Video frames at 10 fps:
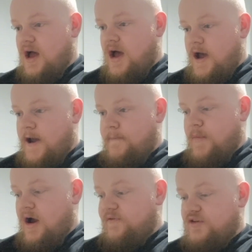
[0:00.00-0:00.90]

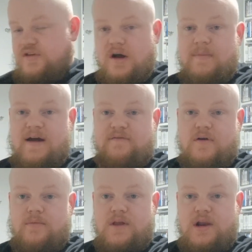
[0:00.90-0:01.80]
I've just got back
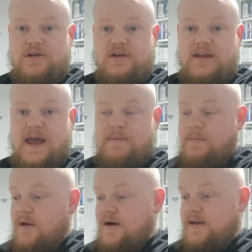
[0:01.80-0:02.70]
from the London gaming
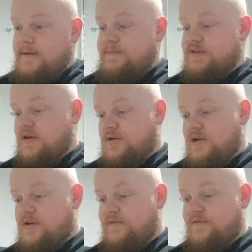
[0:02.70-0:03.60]
market, so
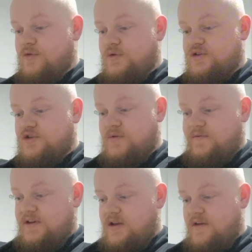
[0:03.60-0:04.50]
look forward to a
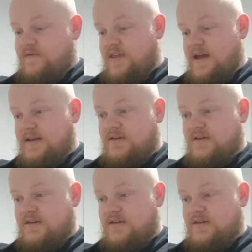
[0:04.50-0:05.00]
video for that.